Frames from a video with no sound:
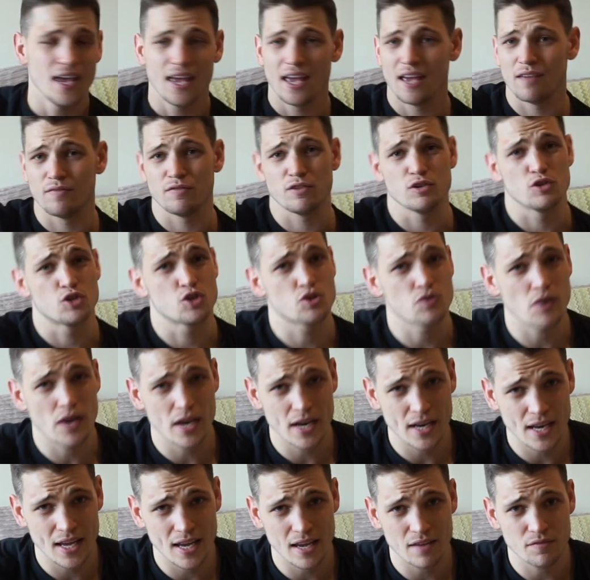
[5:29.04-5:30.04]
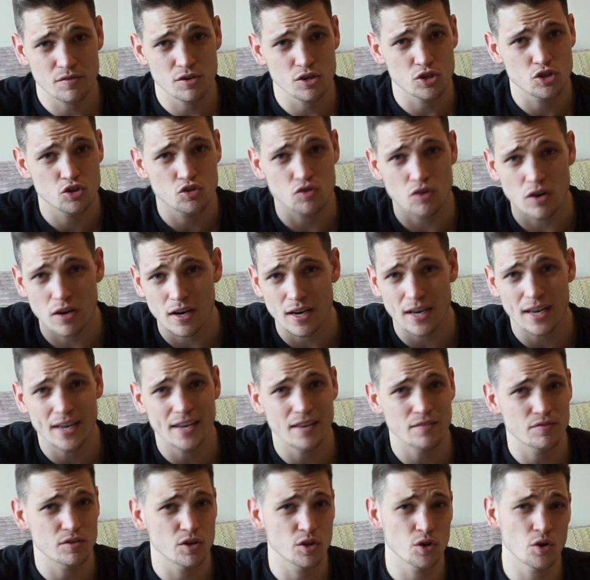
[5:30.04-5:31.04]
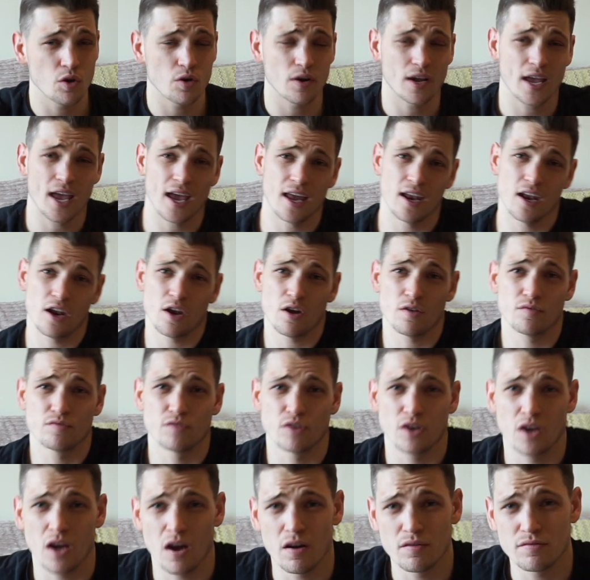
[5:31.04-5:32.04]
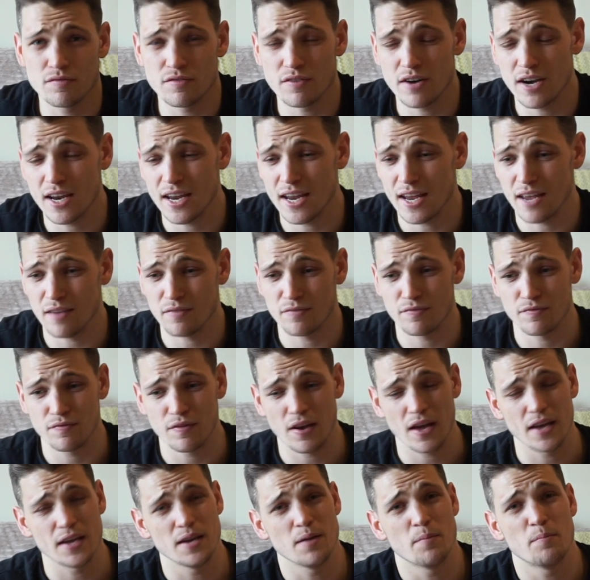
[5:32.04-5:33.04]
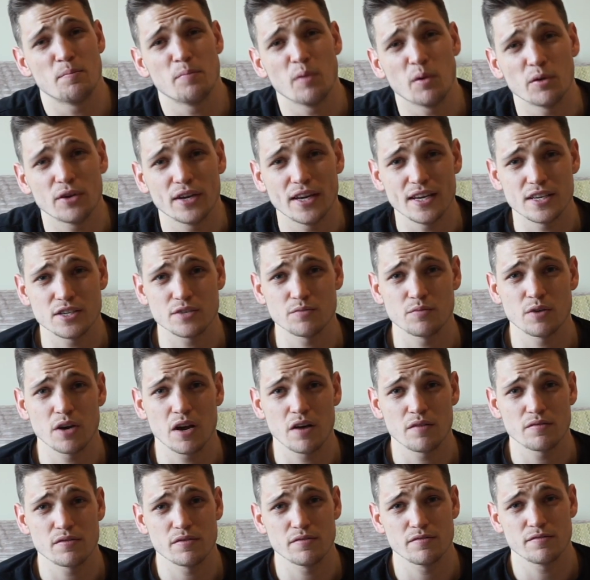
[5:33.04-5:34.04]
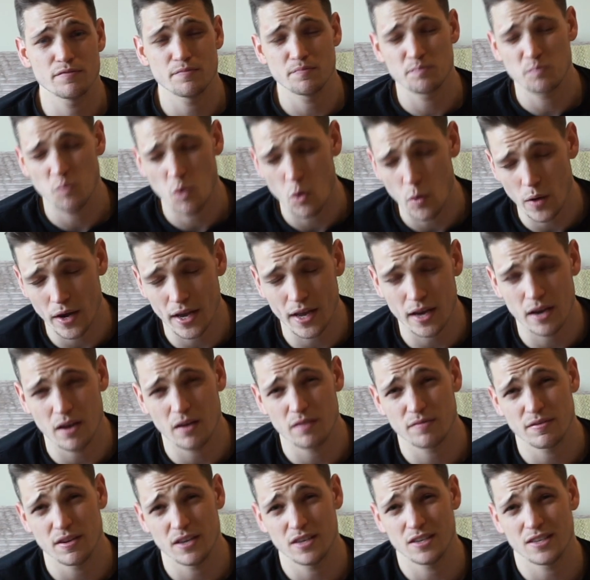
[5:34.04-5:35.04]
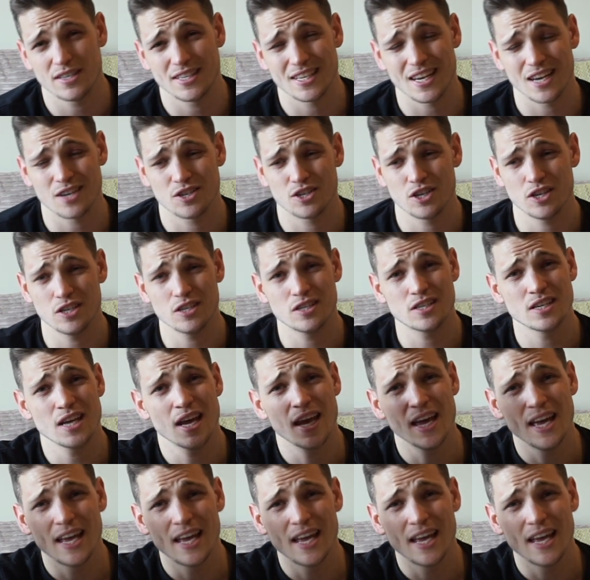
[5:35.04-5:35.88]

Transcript: If you're training, if you're struggling, if you're not getting enough recovery, if like your body isn't recovering quick enough in your sessions,